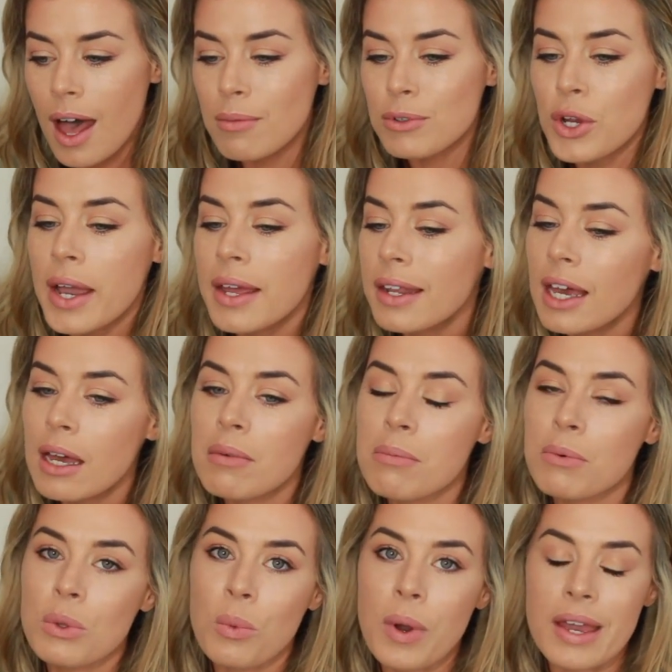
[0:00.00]
I'm trying to come
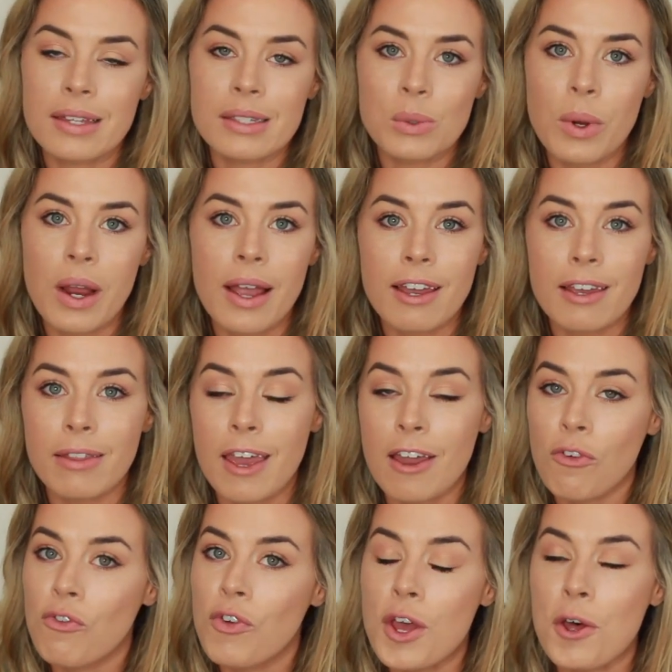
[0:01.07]
up with ways where I can
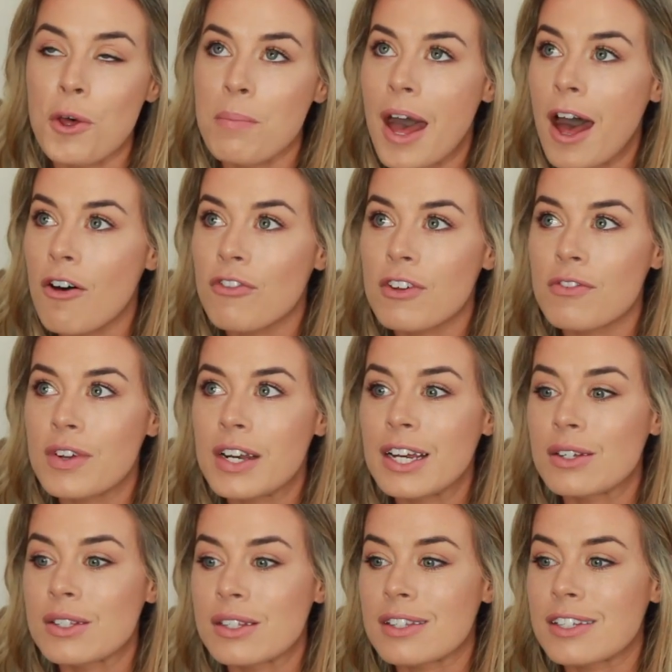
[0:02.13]
like film outfit
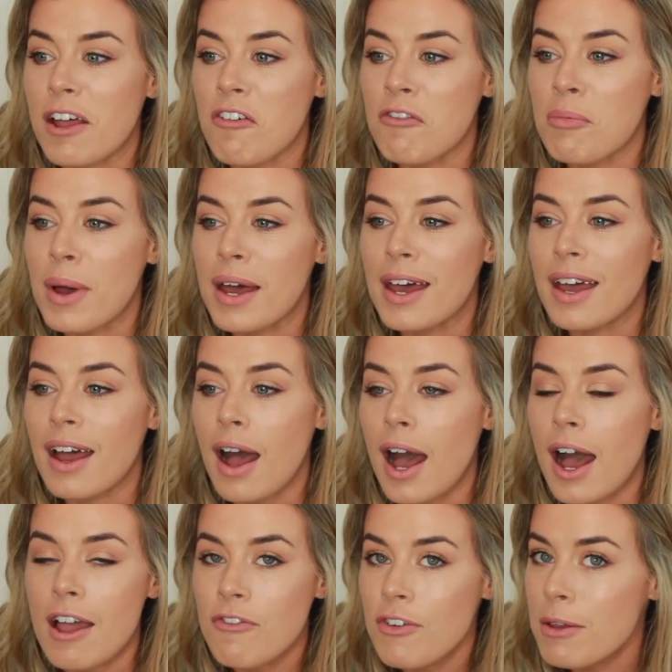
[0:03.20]
videos and stuff, but
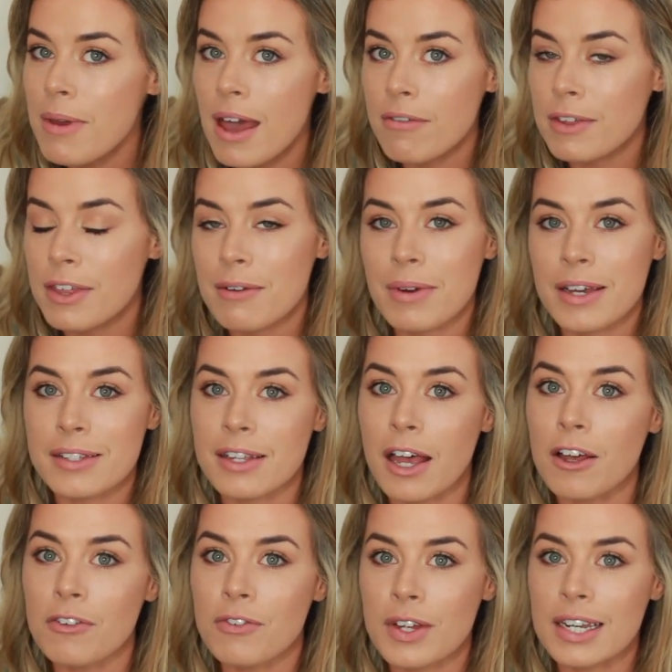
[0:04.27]
I film everything
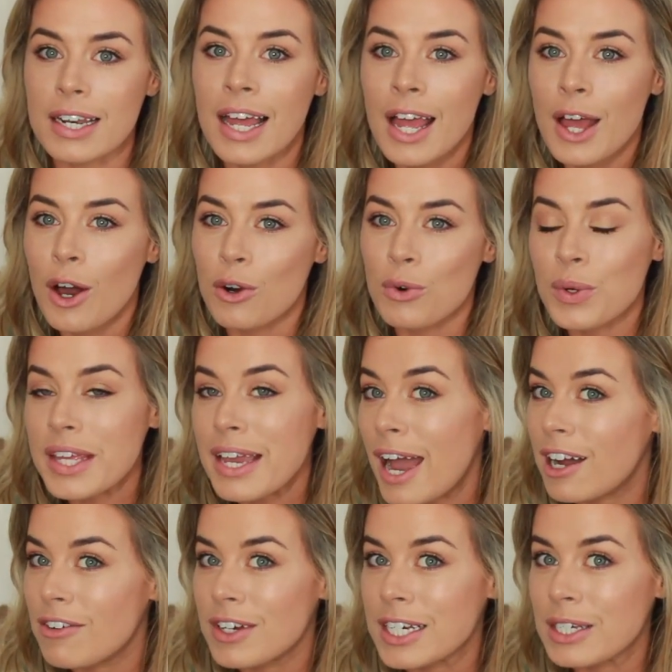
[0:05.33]
myself and I don't really
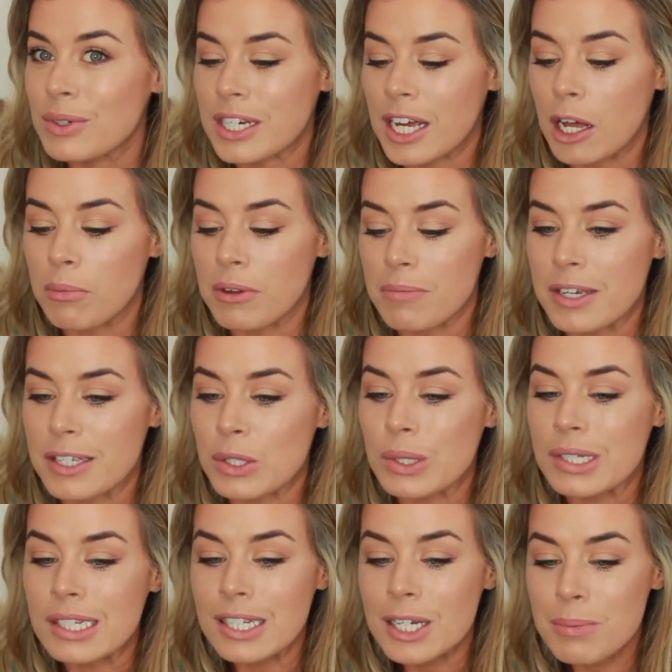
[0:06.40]
have anyone helping me, so
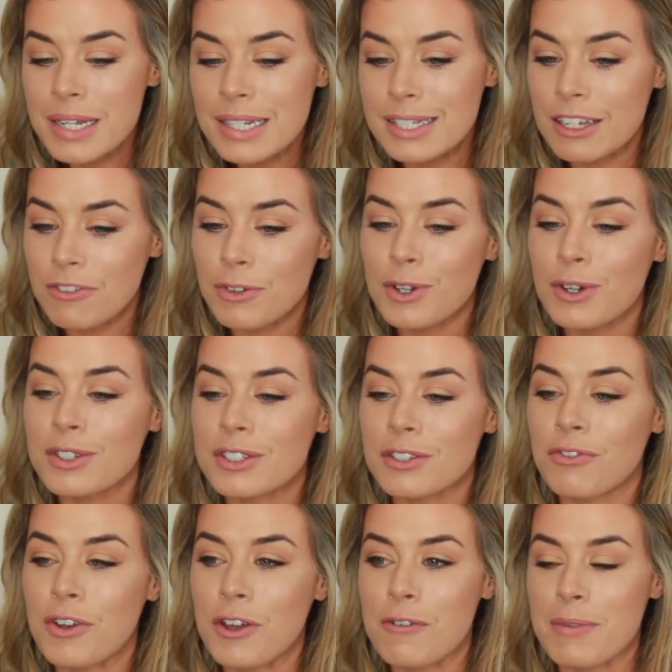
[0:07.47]
it's a little bit difficult to
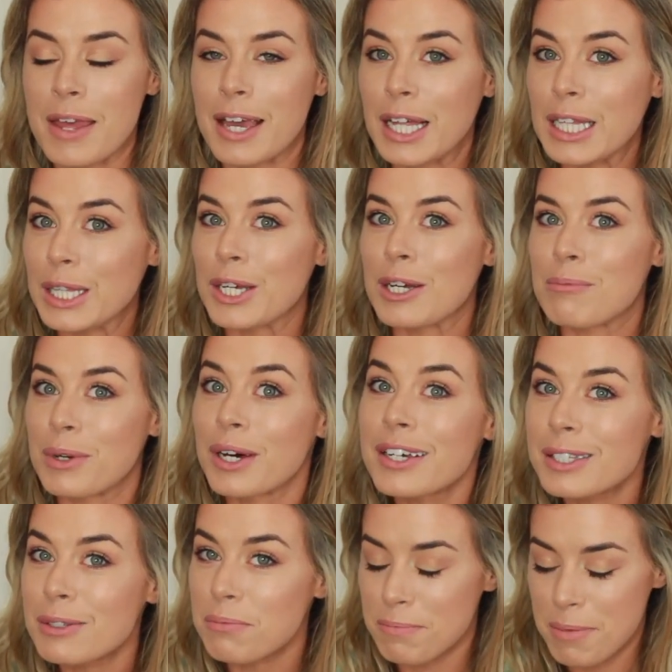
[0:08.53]
film like
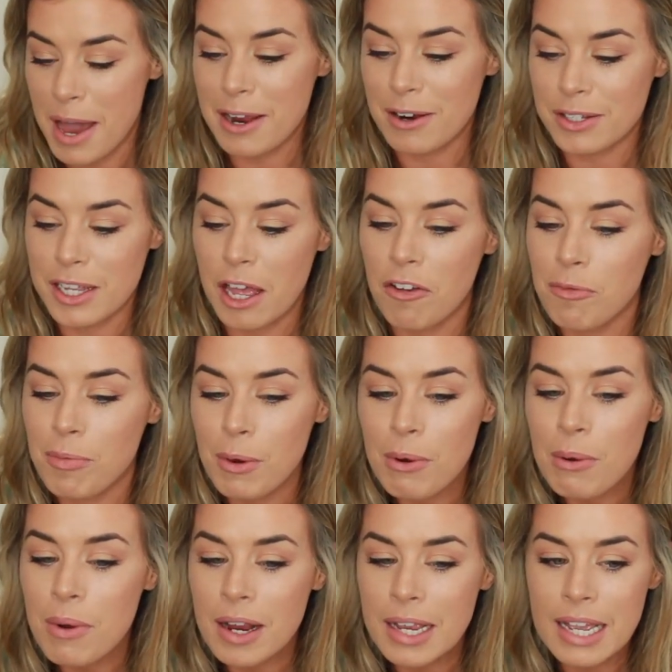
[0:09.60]
lookbooks by yourself, but
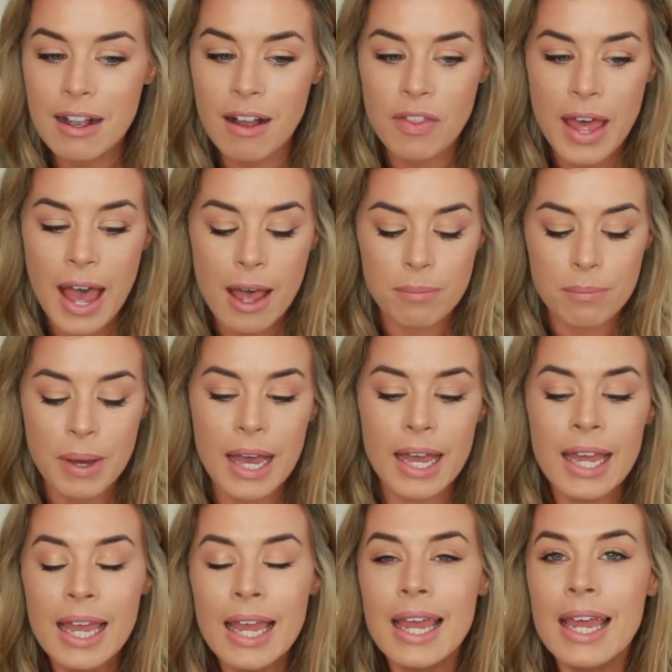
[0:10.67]
we're working on that. But
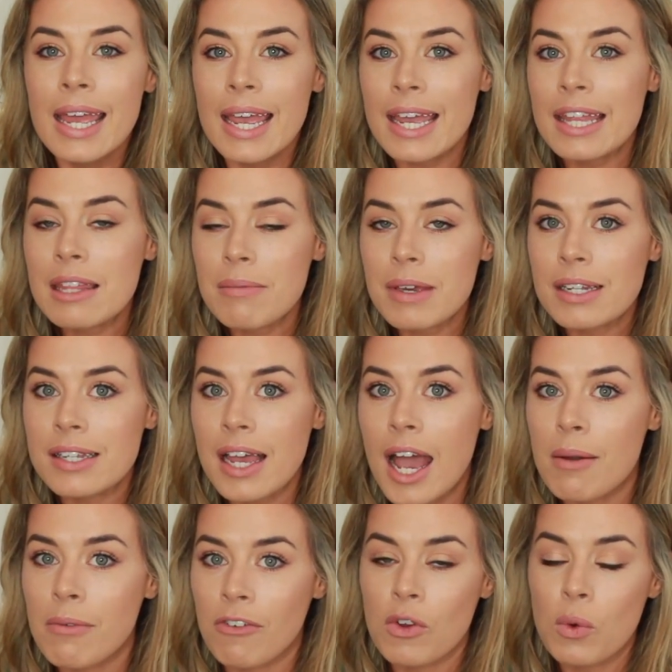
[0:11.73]
in the
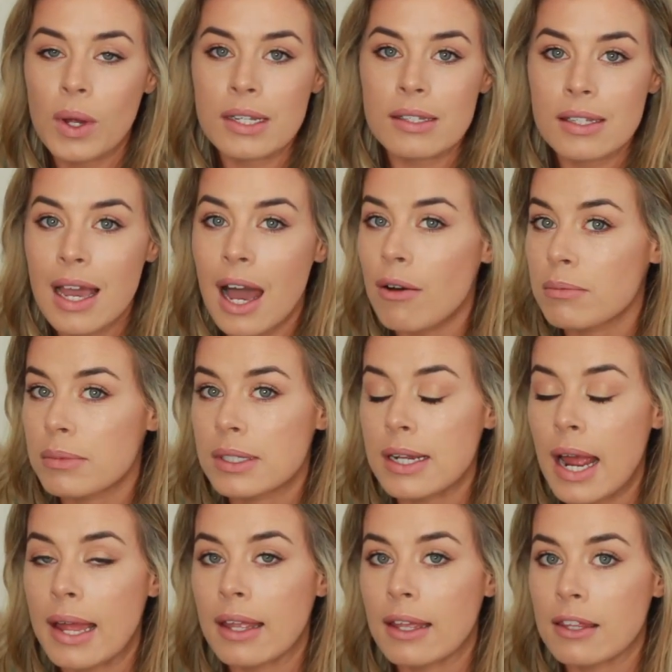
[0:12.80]
meantime, if you want to see how I'm
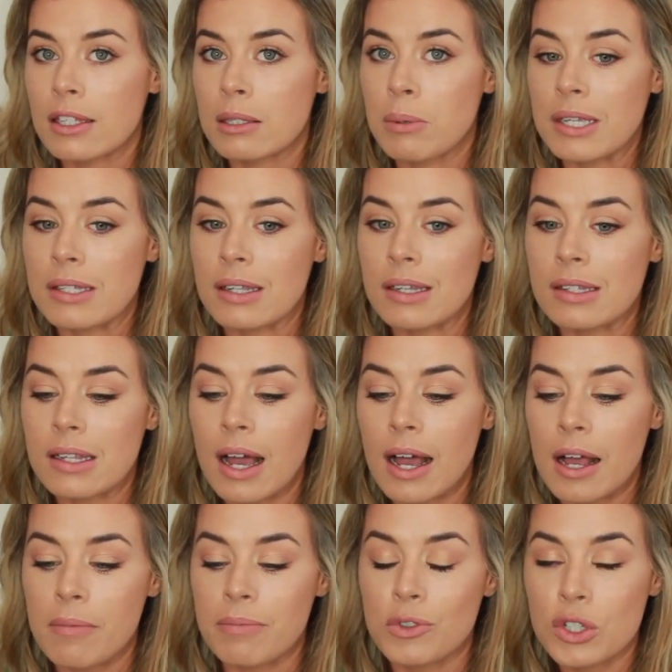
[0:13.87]
styling these pieces,
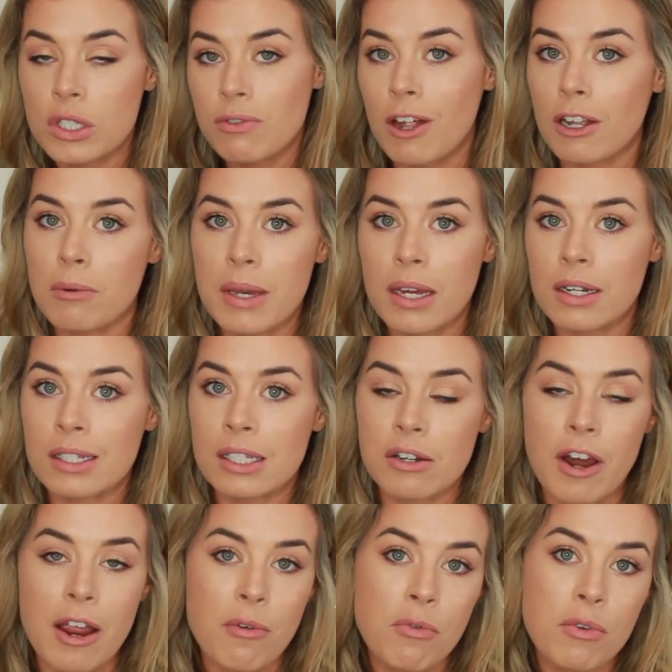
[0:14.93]
um, just follow me on Instagram.